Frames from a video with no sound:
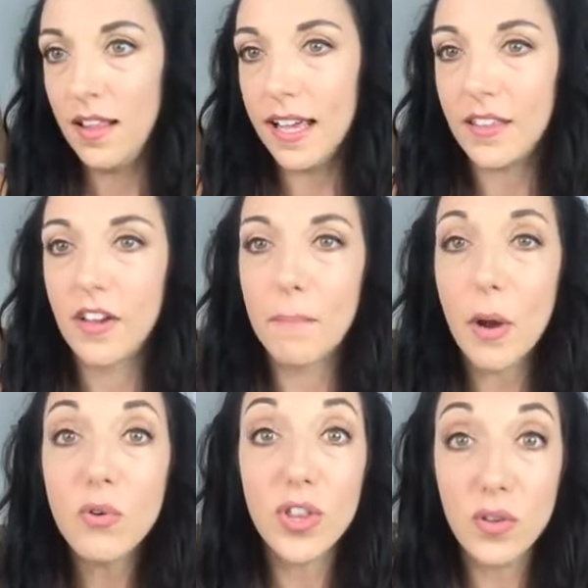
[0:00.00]
they're
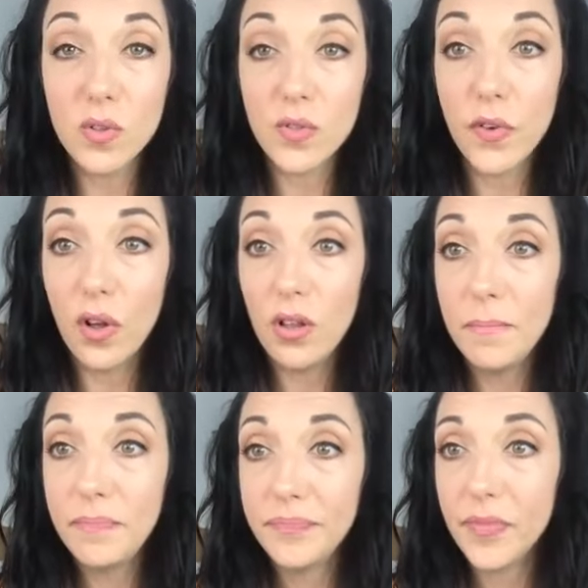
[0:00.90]
both useful,
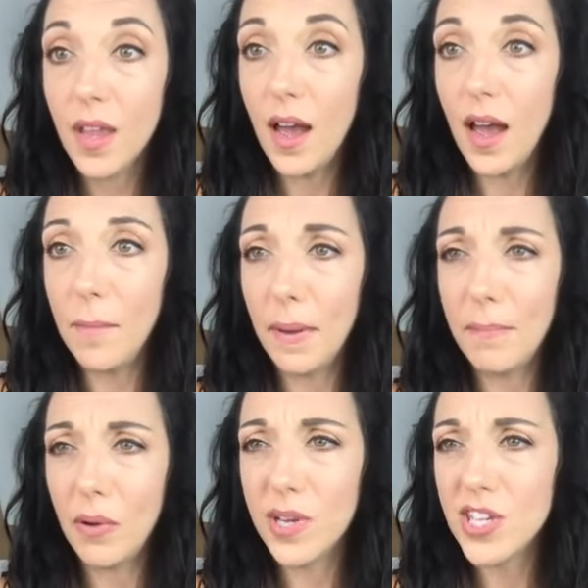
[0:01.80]

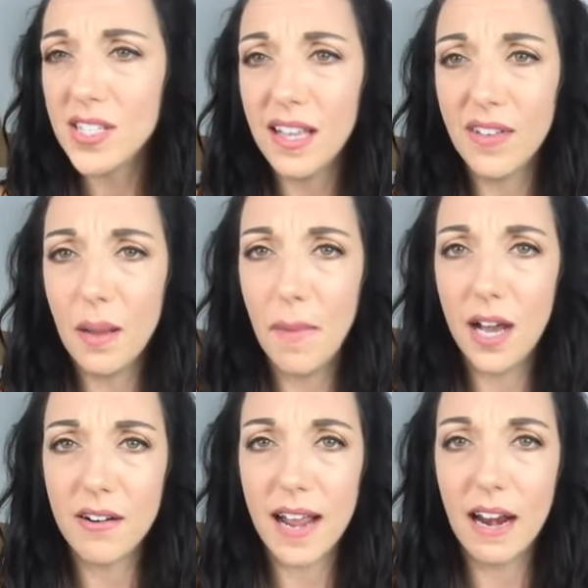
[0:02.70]
but we just live in a
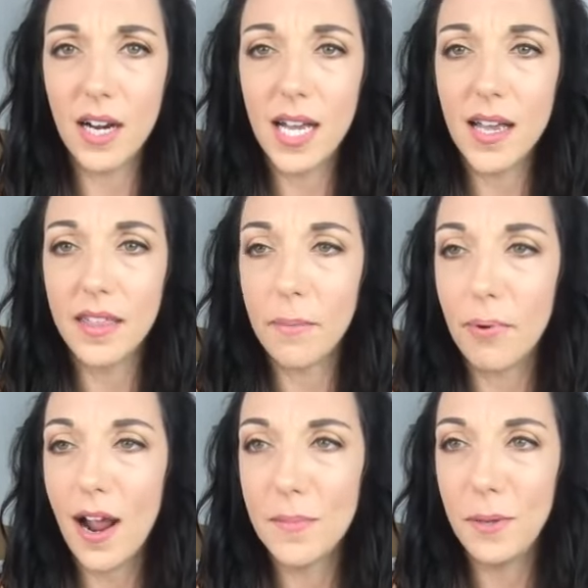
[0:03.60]
modern era, and the
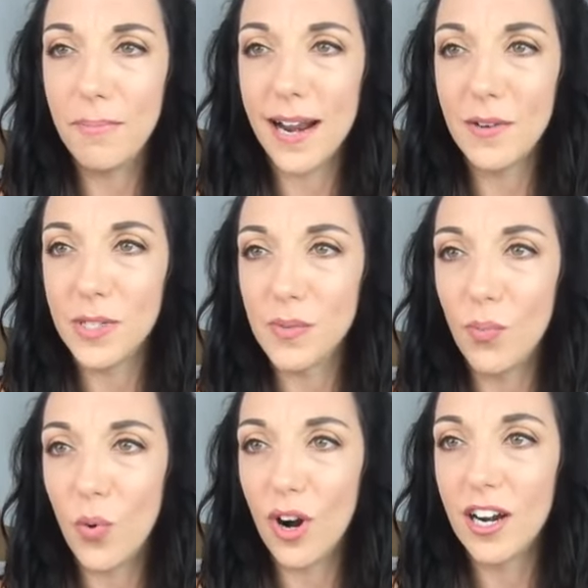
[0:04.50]
primal brain was
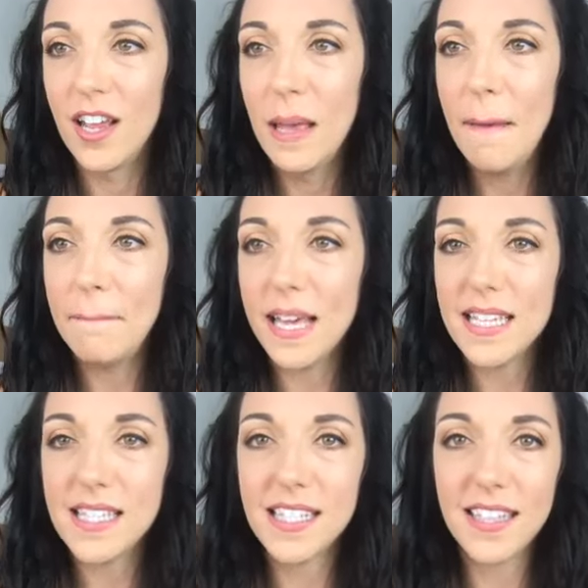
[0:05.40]
more
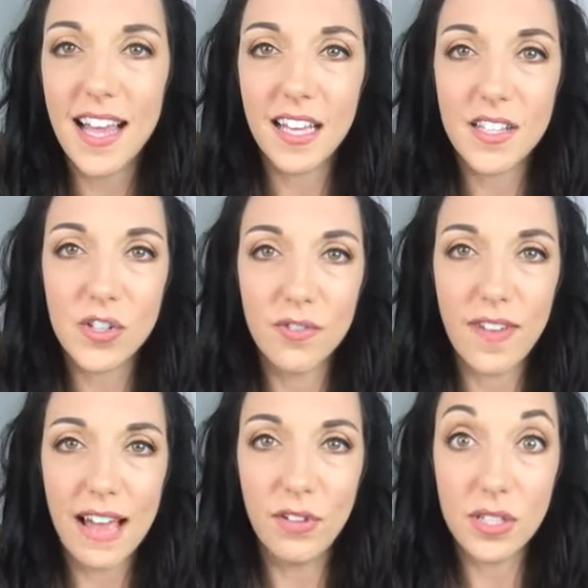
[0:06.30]
based in like a
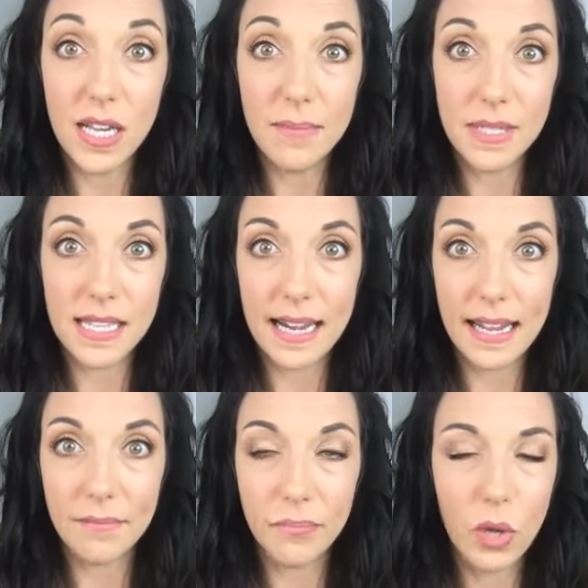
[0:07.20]
survival type
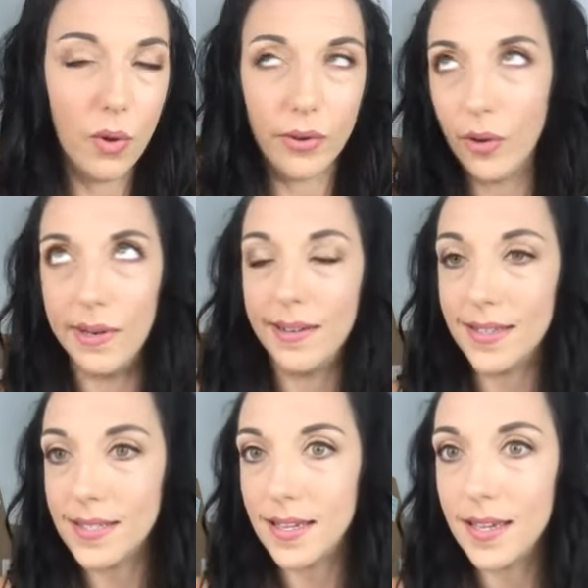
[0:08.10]
setting. We won't go into
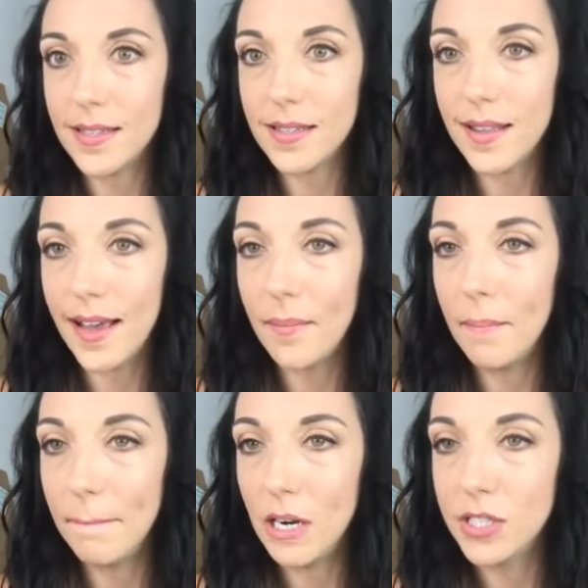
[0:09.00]
the science of that,
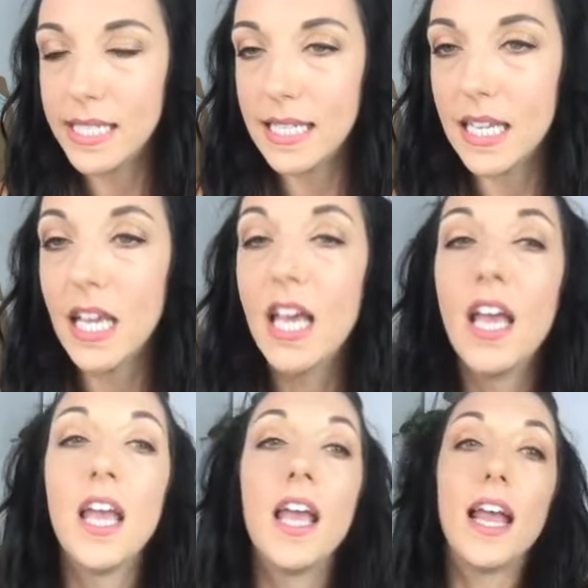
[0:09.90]
mercy.
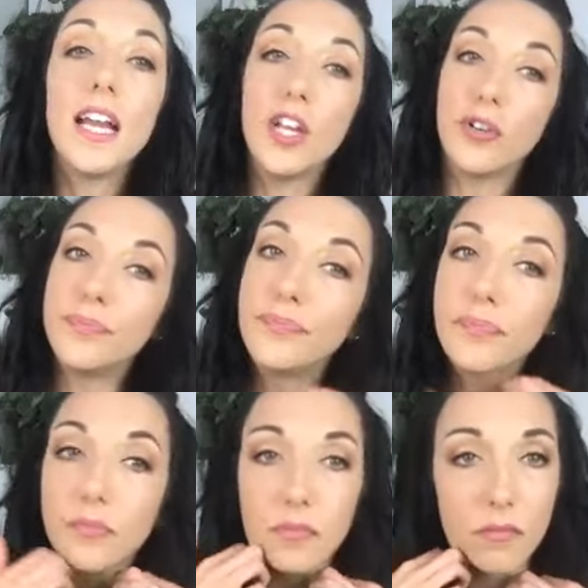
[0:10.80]
Anyhow,
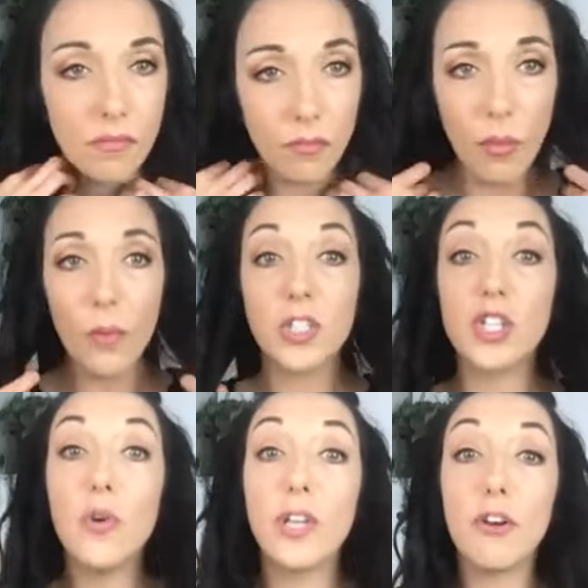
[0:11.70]

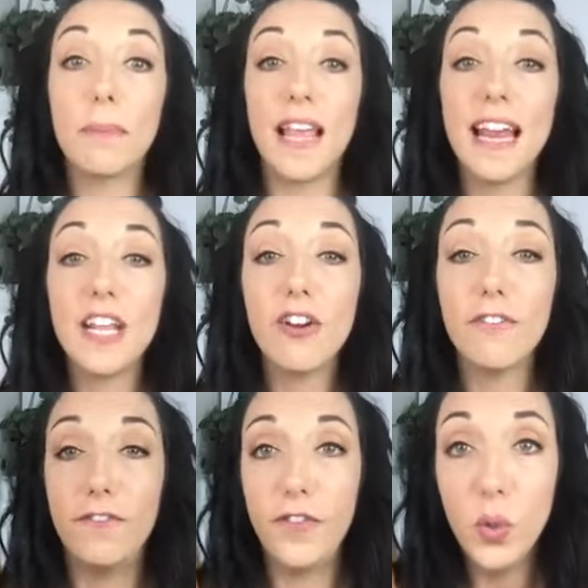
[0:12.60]
so when you're planning your
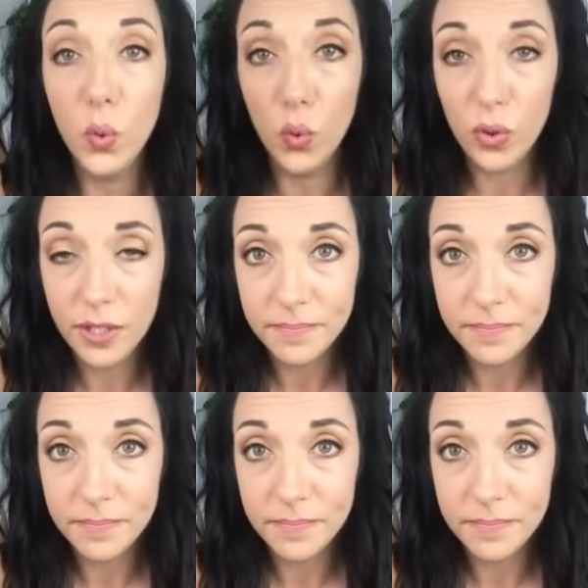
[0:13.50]
food,